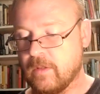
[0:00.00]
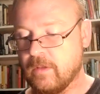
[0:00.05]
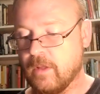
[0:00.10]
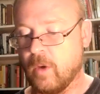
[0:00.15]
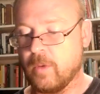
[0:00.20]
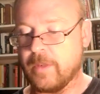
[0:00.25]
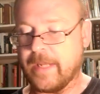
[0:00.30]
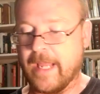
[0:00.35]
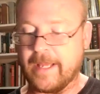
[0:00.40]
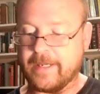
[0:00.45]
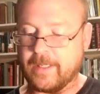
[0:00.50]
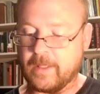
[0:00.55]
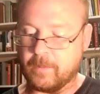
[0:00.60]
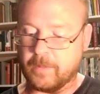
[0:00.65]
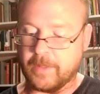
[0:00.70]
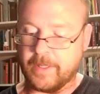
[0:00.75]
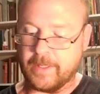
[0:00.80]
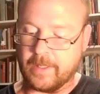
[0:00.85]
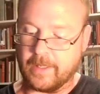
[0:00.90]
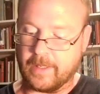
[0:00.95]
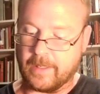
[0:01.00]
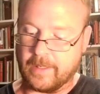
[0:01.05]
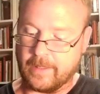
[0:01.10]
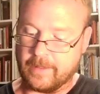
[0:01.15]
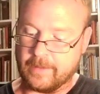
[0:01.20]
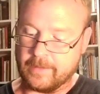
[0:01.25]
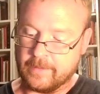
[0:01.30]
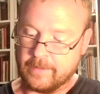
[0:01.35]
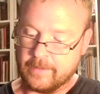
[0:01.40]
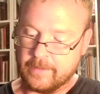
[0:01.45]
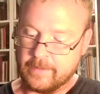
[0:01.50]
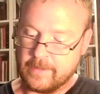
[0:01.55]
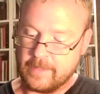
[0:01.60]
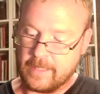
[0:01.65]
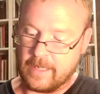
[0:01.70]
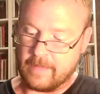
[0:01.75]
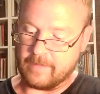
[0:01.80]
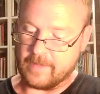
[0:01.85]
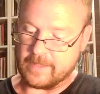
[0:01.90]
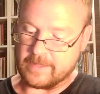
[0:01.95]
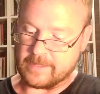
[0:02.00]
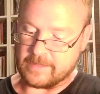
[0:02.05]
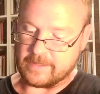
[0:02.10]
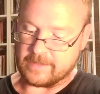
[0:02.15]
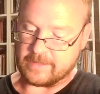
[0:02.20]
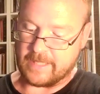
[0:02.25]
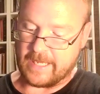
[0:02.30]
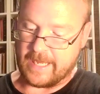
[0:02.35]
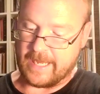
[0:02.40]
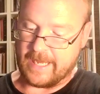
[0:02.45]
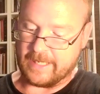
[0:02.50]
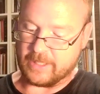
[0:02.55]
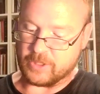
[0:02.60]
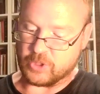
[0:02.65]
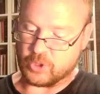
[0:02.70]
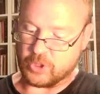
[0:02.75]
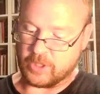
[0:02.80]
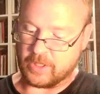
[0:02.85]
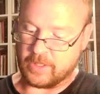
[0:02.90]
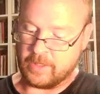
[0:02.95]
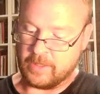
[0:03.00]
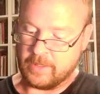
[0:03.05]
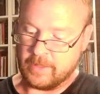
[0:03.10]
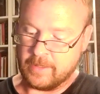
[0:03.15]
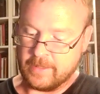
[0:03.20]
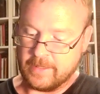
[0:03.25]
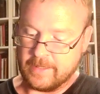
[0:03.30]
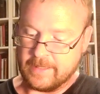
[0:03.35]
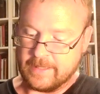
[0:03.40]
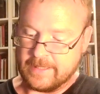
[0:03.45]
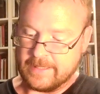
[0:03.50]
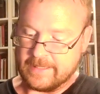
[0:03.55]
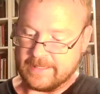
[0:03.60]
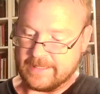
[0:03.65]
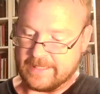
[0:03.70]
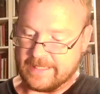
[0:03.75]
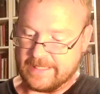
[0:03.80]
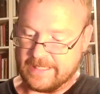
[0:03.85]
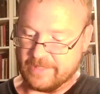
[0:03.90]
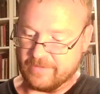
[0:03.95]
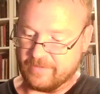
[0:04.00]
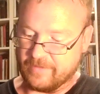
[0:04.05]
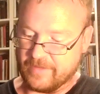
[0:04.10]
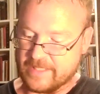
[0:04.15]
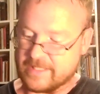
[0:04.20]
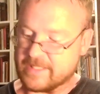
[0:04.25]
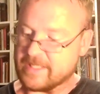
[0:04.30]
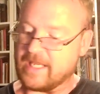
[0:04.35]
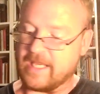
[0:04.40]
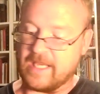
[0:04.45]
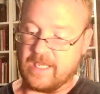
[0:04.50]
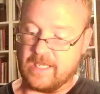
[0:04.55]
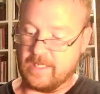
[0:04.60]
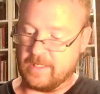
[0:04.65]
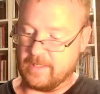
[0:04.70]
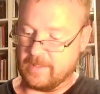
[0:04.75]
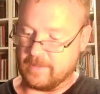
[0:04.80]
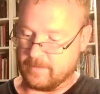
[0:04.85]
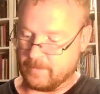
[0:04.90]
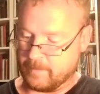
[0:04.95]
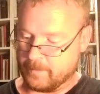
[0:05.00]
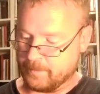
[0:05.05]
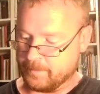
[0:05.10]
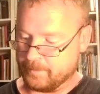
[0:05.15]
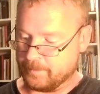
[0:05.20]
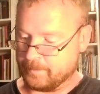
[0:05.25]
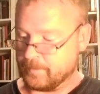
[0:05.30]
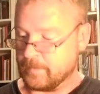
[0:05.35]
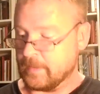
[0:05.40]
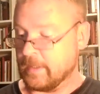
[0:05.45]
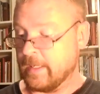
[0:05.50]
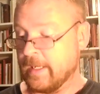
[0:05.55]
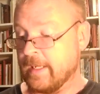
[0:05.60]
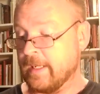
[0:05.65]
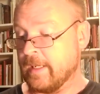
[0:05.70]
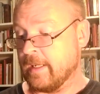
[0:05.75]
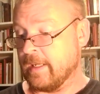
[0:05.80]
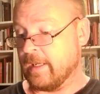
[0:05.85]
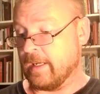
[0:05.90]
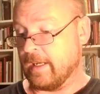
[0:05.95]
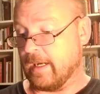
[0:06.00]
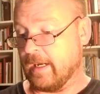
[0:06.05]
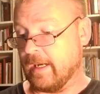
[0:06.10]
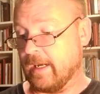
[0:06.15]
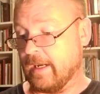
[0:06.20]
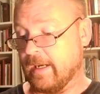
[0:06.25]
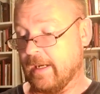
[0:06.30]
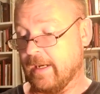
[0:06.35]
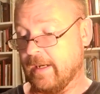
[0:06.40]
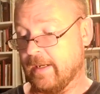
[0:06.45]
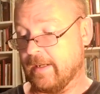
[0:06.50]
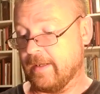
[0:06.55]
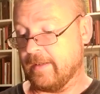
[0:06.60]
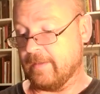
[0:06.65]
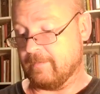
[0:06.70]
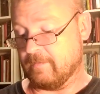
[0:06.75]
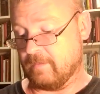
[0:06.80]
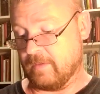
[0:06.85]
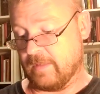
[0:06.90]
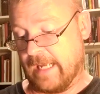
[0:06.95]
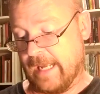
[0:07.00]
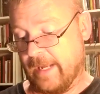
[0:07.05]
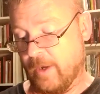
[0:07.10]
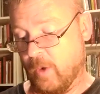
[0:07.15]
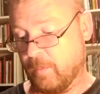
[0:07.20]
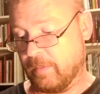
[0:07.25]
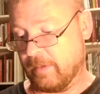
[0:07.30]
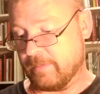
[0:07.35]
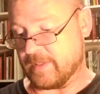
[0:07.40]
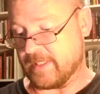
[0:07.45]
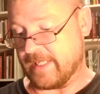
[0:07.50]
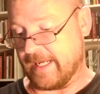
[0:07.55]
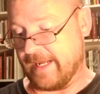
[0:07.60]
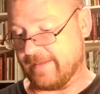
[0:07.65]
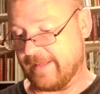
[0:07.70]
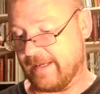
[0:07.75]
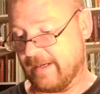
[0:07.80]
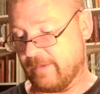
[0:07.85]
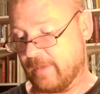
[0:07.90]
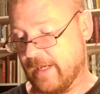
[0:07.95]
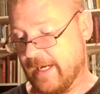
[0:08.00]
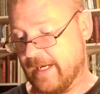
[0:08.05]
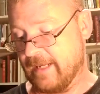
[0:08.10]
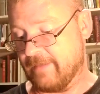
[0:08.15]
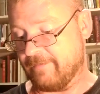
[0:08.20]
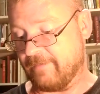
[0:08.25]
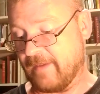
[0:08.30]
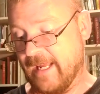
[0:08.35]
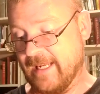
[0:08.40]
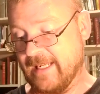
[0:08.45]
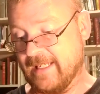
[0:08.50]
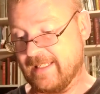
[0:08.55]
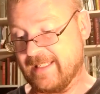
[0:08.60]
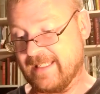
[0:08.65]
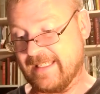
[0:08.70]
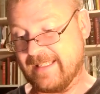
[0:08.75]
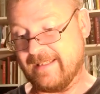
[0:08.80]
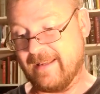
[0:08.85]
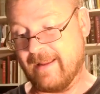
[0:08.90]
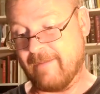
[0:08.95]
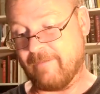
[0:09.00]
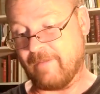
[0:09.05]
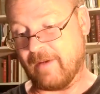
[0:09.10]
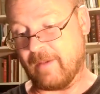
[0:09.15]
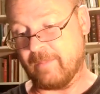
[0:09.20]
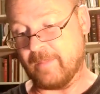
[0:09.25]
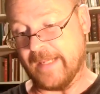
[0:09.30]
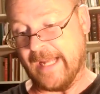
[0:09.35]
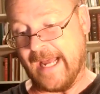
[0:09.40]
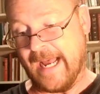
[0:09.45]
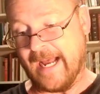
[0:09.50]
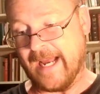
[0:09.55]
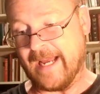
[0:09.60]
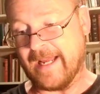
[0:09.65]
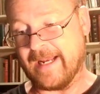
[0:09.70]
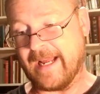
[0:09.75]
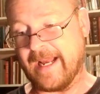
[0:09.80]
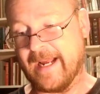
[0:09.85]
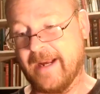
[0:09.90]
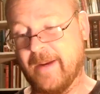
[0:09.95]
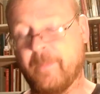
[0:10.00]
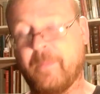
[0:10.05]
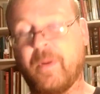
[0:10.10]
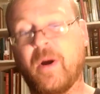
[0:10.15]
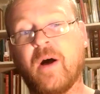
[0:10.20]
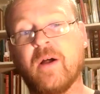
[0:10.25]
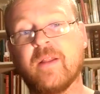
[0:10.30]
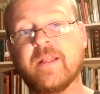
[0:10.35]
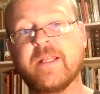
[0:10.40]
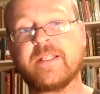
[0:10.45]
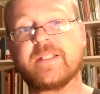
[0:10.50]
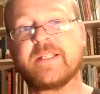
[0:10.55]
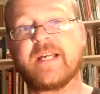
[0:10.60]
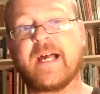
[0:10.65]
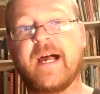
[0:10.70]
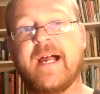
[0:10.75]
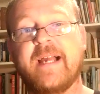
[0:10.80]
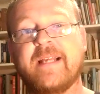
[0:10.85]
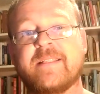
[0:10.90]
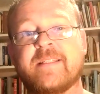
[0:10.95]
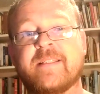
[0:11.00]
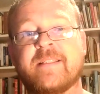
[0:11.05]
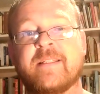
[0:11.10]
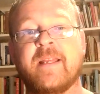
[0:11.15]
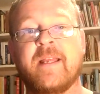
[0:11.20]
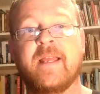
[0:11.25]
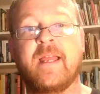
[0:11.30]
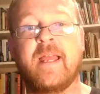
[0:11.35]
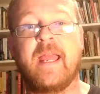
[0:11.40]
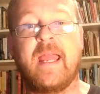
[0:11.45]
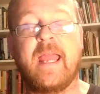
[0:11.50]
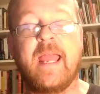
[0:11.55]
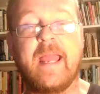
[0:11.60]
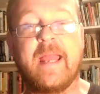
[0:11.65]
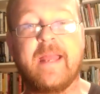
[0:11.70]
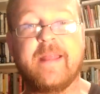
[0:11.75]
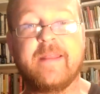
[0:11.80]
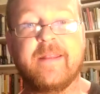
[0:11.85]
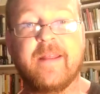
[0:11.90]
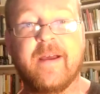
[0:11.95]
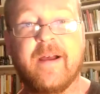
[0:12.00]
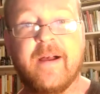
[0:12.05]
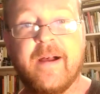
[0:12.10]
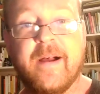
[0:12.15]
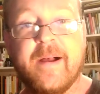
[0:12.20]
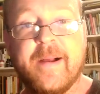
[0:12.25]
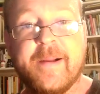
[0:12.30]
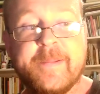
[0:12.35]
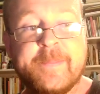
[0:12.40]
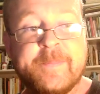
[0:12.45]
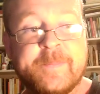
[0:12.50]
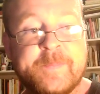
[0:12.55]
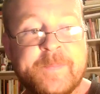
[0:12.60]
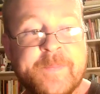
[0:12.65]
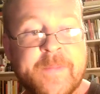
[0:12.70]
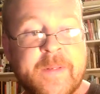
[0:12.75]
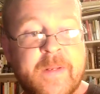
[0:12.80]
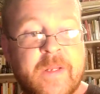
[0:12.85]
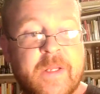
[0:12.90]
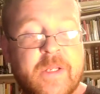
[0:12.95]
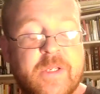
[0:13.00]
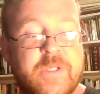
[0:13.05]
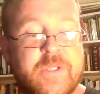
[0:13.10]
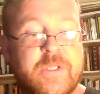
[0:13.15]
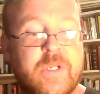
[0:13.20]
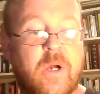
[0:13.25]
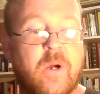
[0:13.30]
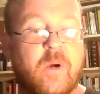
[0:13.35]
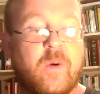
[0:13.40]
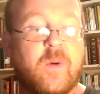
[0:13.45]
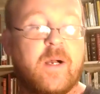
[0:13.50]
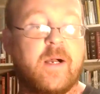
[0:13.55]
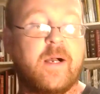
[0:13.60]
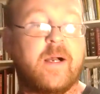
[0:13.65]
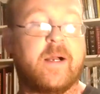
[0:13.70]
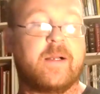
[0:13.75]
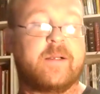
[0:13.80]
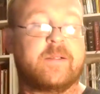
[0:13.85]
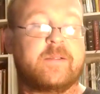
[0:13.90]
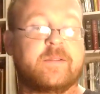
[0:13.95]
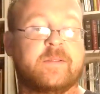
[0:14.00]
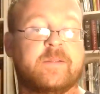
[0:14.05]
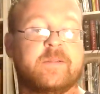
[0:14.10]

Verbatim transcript: located, but uh, and this is the extra Kievisky. Uh, I hope I'm saying that right. If I if I'm not, I apologize. And uh, so uh,